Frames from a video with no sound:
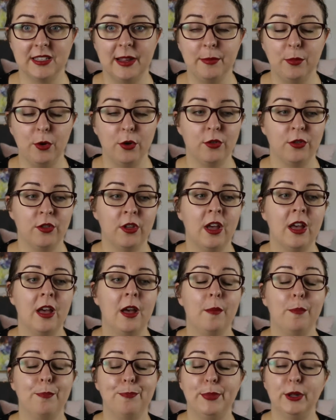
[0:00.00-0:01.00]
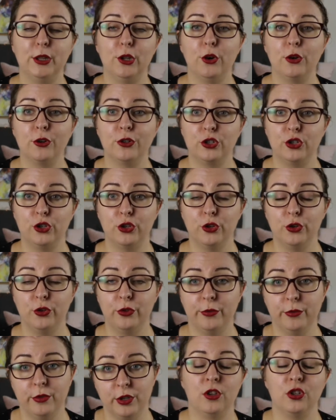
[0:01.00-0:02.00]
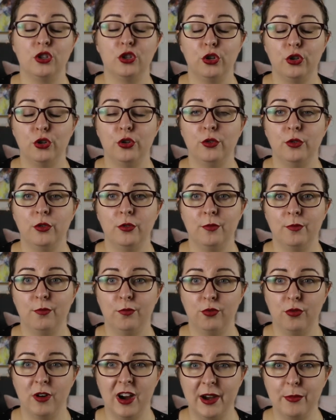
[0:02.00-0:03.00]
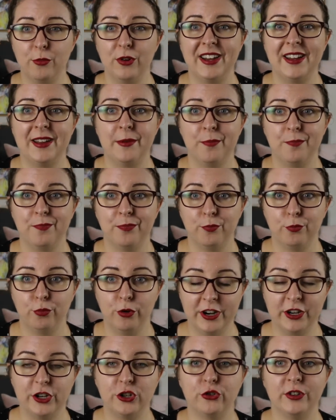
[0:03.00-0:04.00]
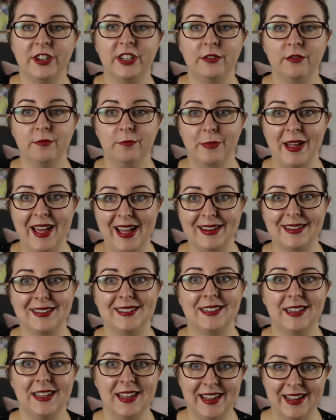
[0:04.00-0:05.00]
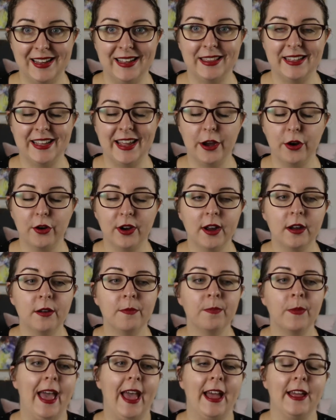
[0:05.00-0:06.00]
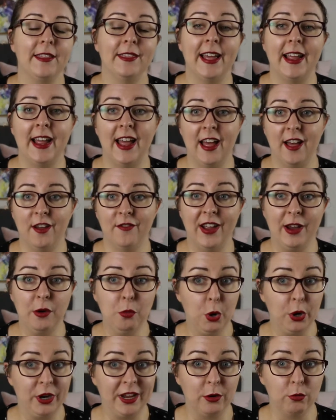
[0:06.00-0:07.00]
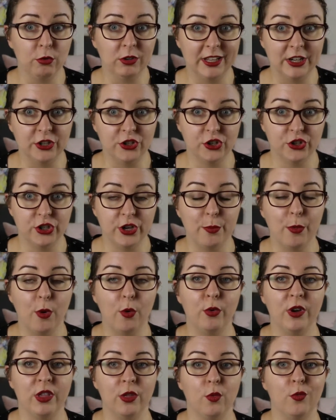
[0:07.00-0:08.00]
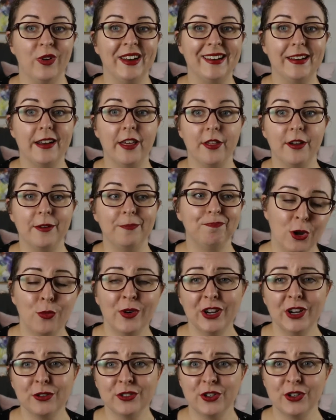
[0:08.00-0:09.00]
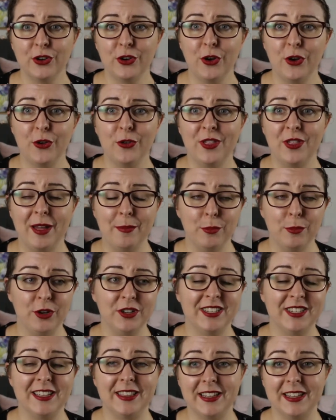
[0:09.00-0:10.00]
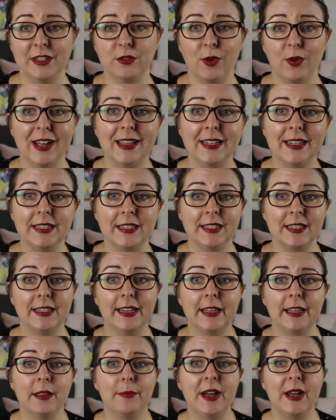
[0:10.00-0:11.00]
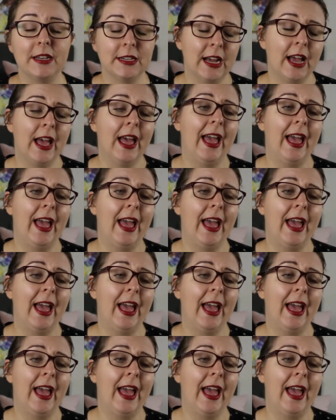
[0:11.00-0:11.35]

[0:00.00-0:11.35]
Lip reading: they both belong to the two primary predatory packs in the area and they have a working relationship with one another. We also know that Mercy thinks Riley is a stick in the mud